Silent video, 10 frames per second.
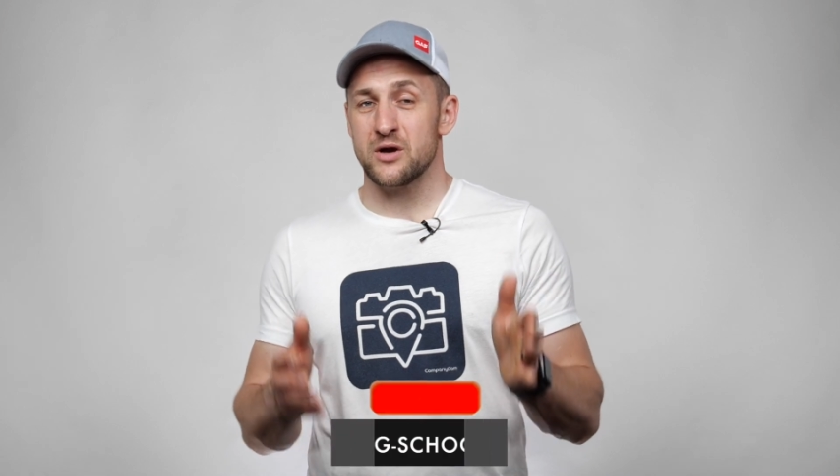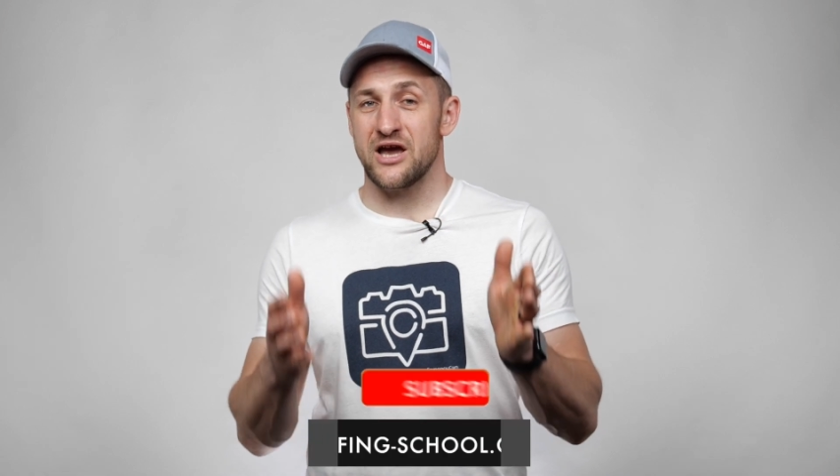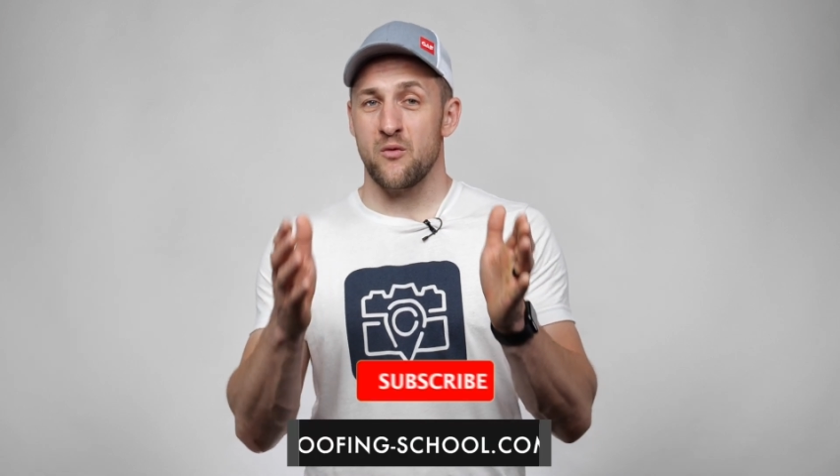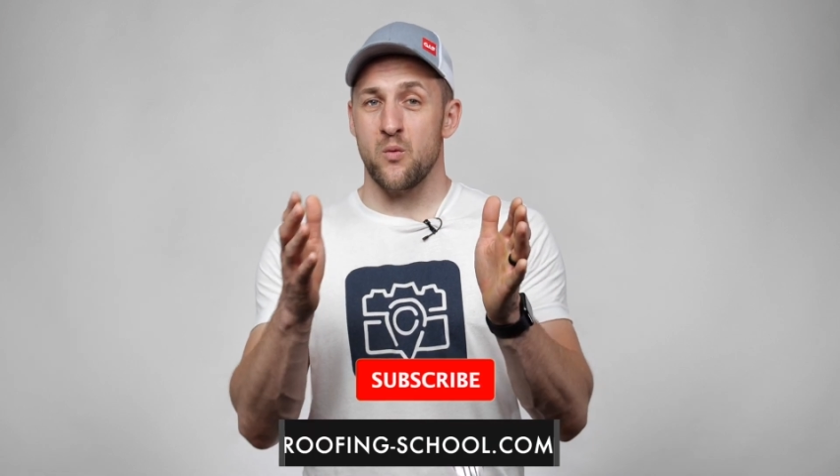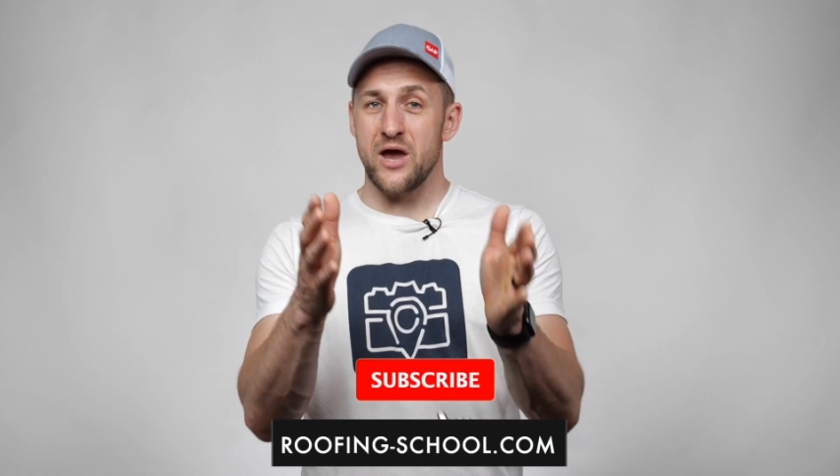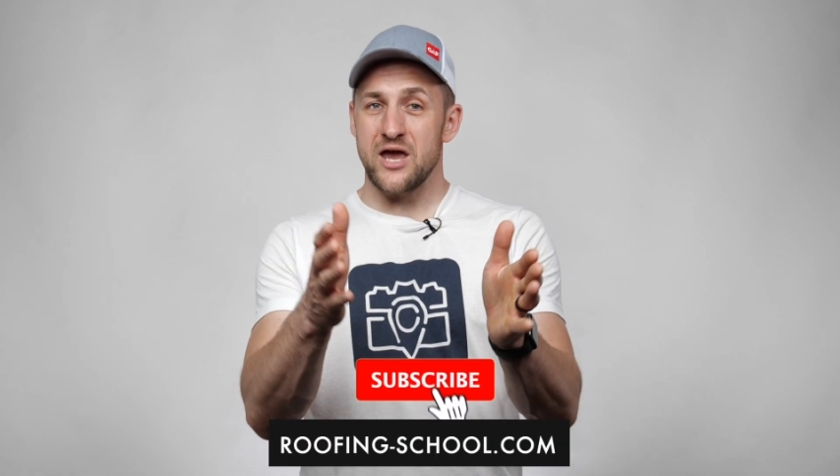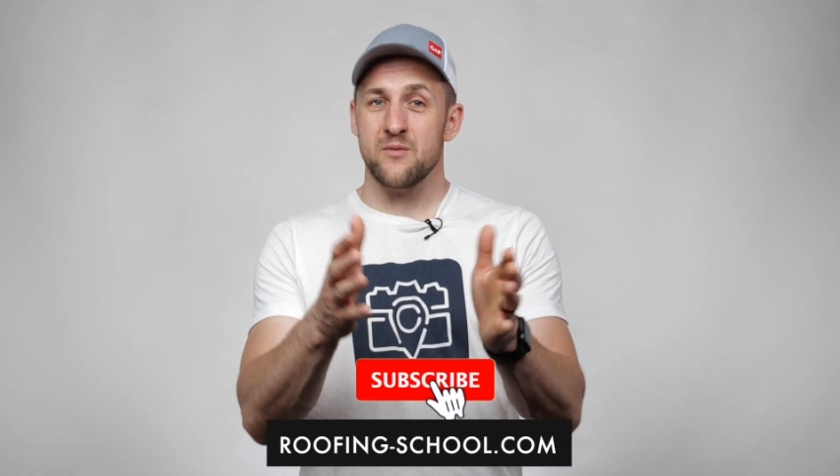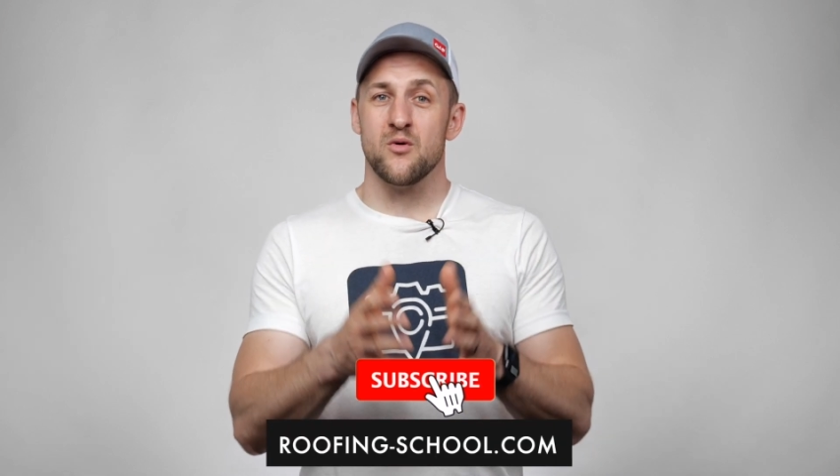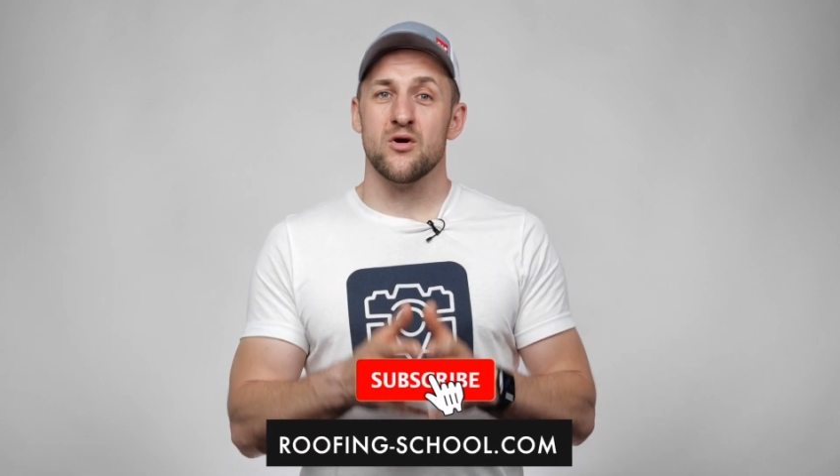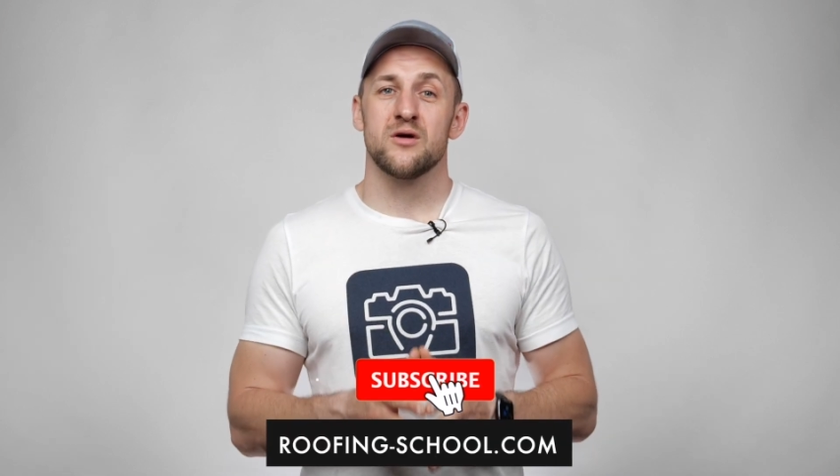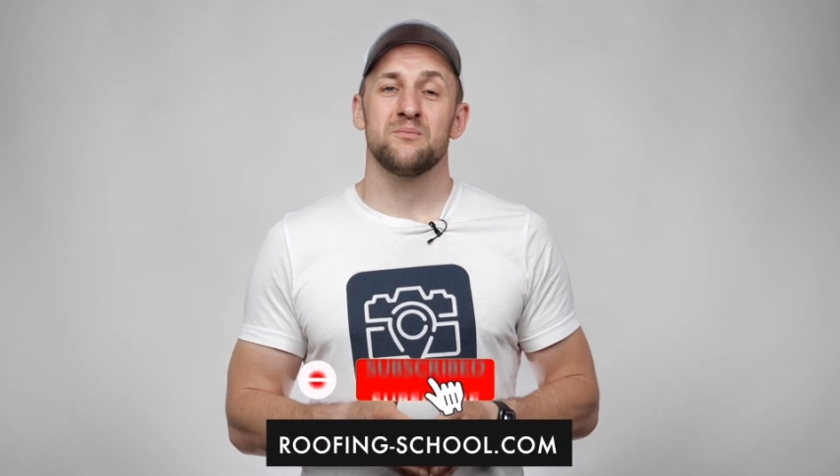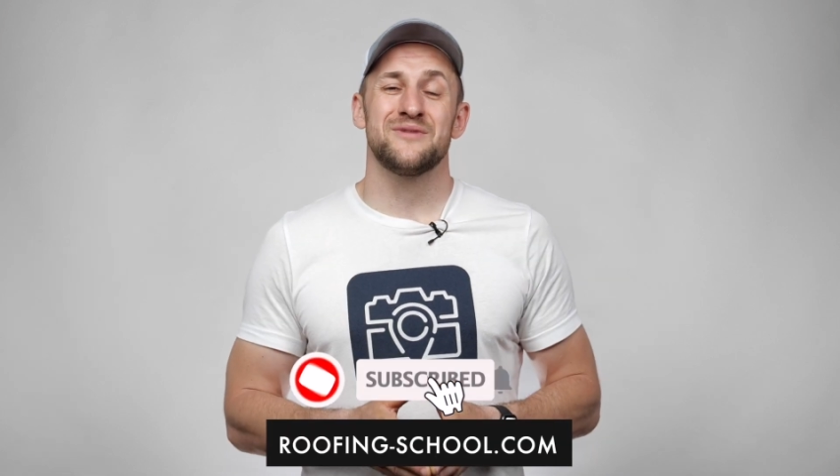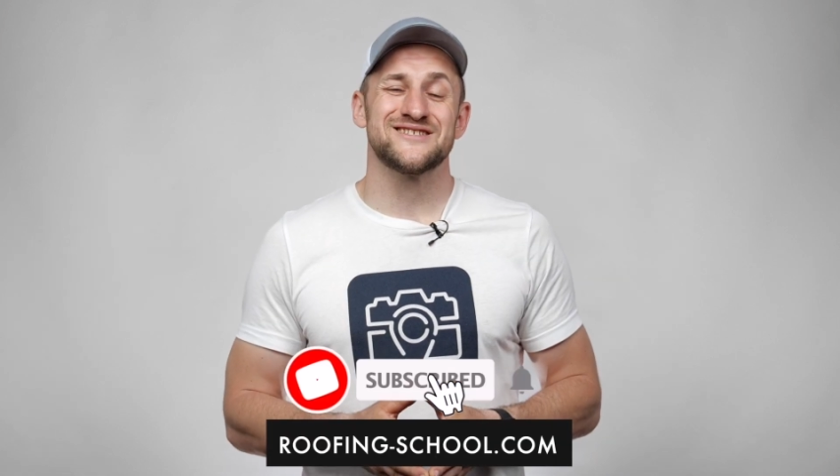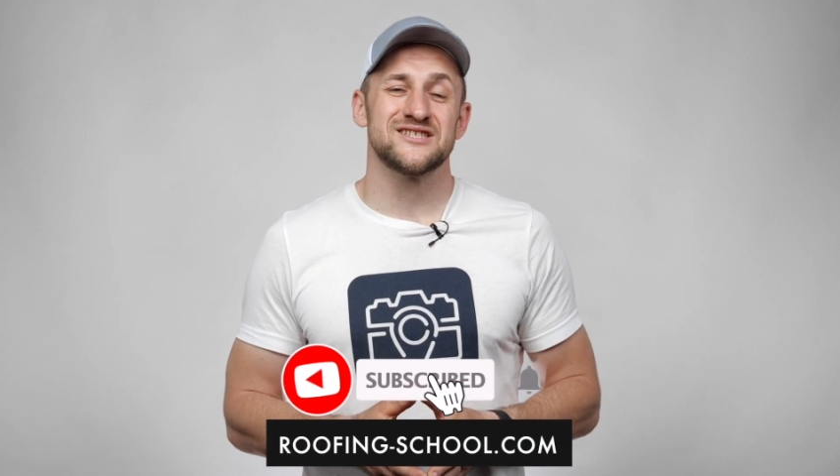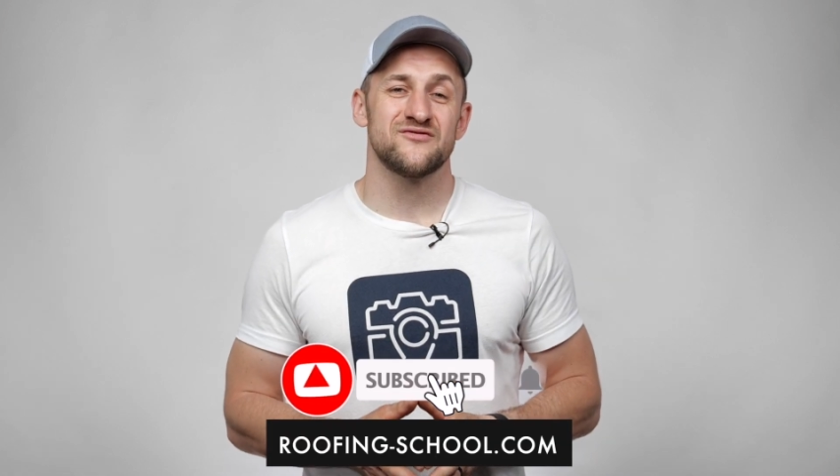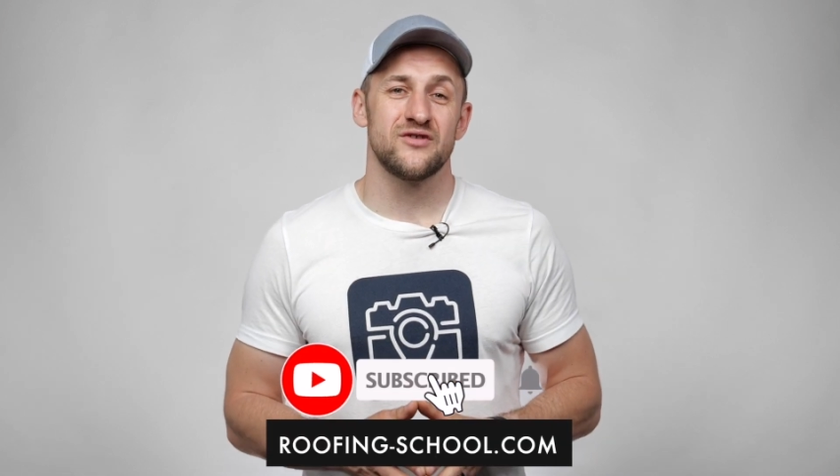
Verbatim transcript: we have way more business